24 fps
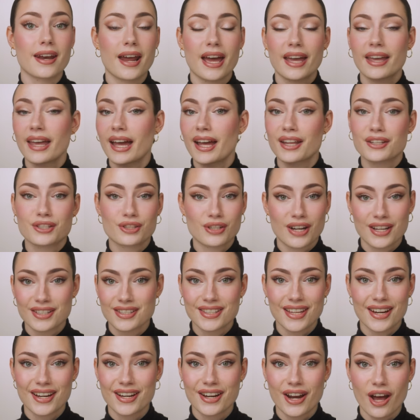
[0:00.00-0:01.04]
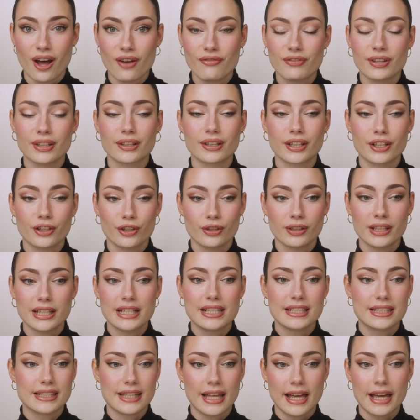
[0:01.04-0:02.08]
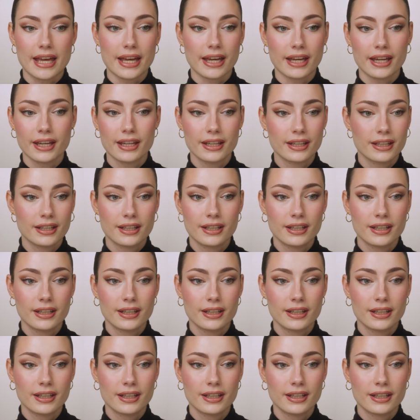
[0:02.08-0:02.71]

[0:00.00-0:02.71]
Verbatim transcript: I can't stress that enough. It literally is like